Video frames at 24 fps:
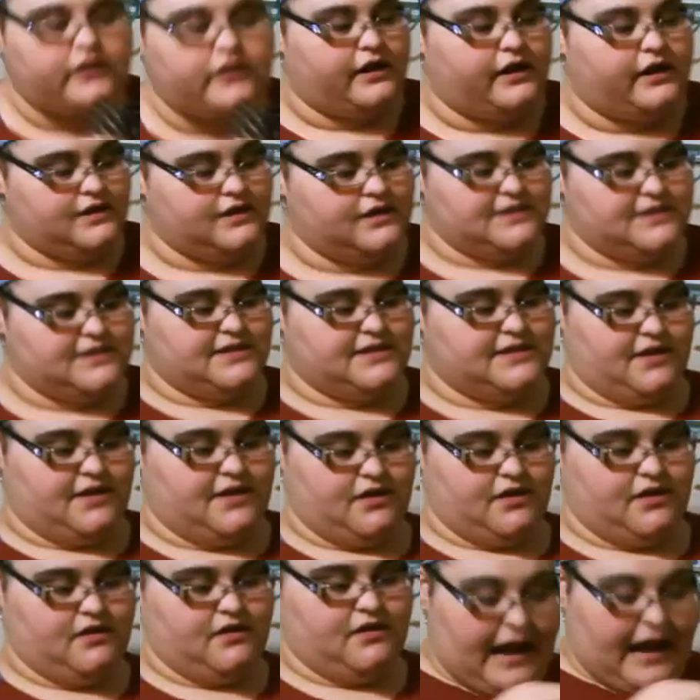next,
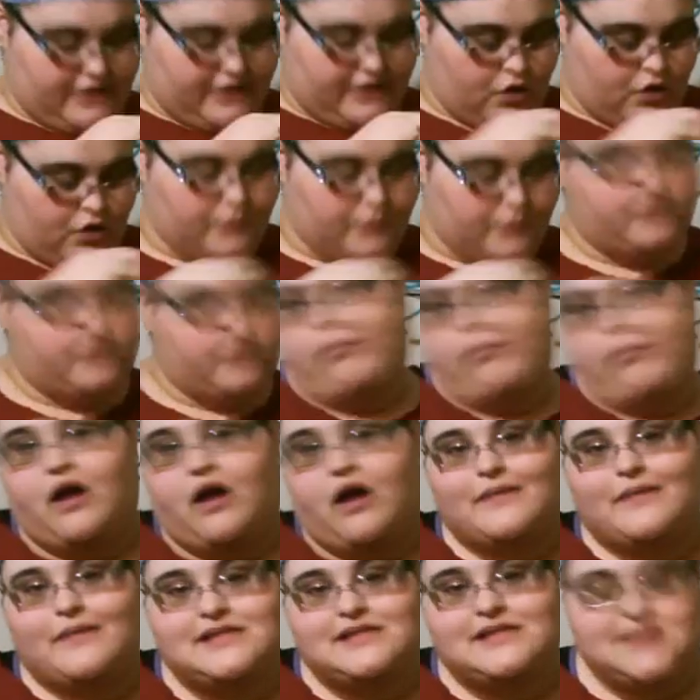at a normal
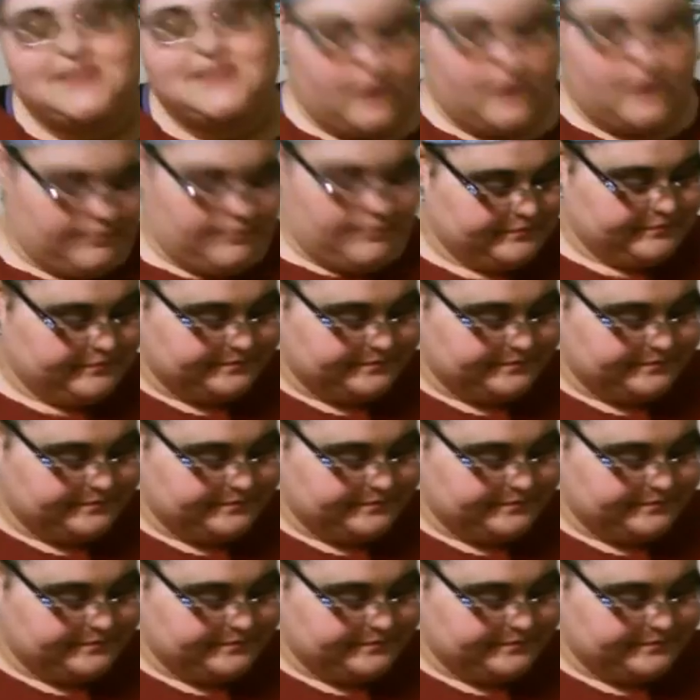department store.